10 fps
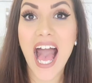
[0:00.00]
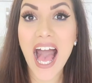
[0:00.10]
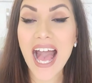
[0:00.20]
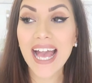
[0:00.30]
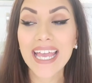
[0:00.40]

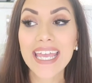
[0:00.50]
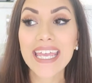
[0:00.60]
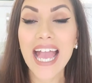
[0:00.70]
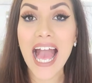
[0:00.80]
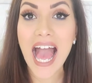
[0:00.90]

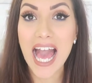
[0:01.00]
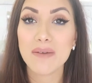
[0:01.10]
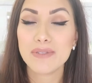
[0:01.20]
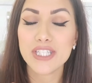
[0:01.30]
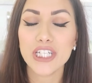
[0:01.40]
I
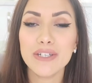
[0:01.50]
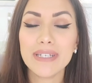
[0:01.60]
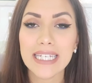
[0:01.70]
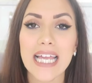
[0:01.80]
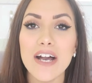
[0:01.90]

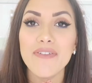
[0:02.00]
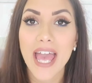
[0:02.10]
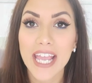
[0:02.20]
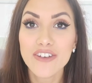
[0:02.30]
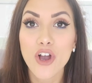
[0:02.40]
absolutely love
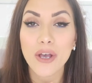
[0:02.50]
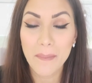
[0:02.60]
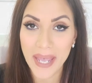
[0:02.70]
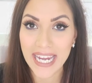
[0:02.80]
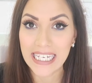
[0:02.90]
eggnog
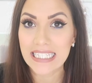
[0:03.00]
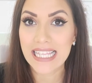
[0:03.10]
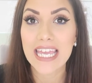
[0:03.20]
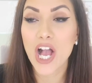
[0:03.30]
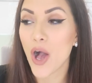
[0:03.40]
and
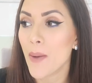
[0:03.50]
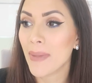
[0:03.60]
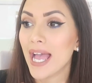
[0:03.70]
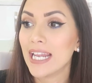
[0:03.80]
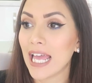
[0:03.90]
Baileys. They are
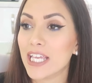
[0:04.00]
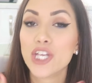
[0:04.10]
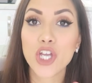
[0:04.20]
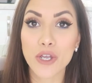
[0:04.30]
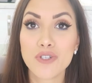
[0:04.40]
my like
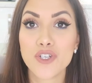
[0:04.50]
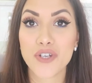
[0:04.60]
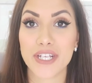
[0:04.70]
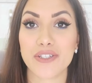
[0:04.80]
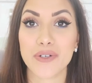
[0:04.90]
go-to
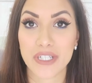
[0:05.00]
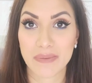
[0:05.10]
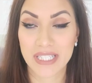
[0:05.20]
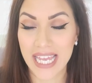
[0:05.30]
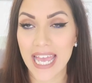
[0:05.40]
drinks on
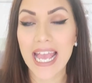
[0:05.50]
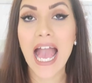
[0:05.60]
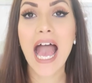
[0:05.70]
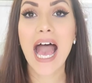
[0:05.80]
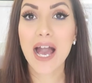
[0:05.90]
Christmas Day.
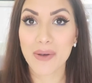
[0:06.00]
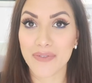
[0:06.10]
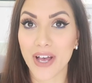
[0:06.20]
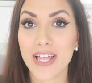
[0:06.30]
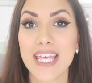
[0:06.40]

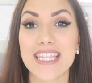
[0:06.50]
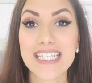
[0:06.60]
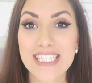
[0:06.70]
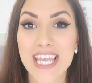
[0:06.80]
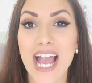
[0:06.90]
However,
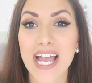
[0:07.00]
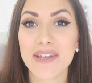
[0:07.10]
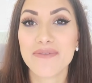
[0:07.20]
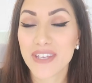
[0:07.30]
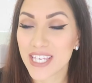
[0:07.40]
this year I
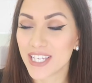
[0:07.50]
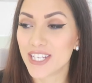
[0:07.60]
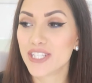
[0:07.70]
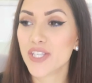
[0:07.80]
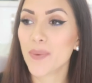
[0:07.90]
am
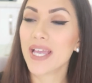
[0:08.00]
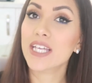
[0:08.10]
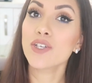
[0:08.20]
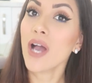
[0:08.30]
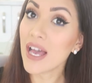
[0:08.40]
vegan, so I
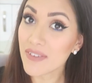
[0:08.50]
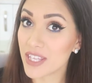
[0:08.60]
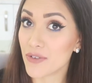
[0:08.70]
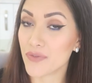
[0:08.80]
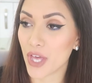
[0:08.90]
cannot have
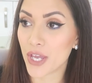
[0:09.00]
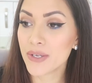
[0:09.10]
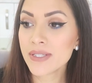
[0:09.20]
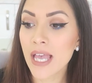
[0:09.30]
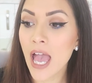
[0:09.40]
either
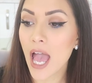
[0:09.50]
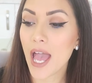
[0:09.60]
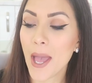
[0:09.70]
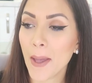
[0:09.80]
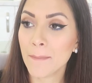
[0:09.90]

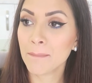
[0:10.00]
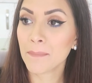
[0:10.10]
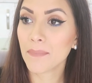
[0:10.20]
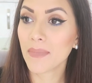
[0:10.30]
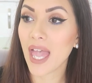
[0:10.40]

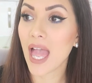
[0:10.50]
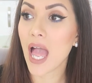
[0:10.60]
of those.